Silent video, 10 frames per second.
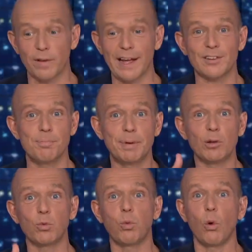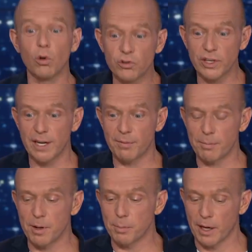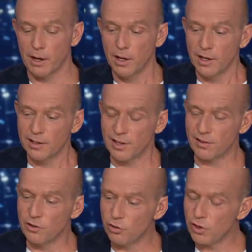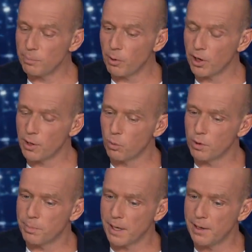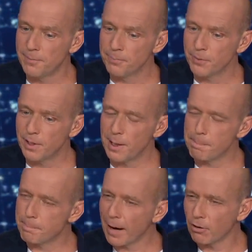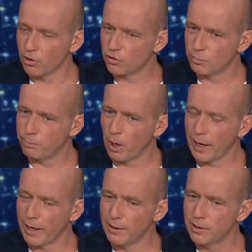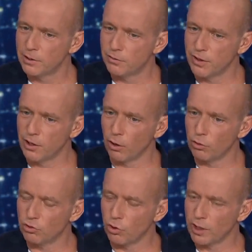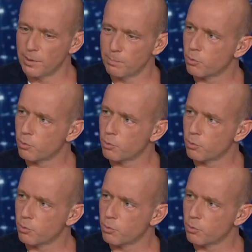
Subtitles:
why they had to build walls to keep their people in. Tessa, do you think Bernie would be embarrassed by video showing him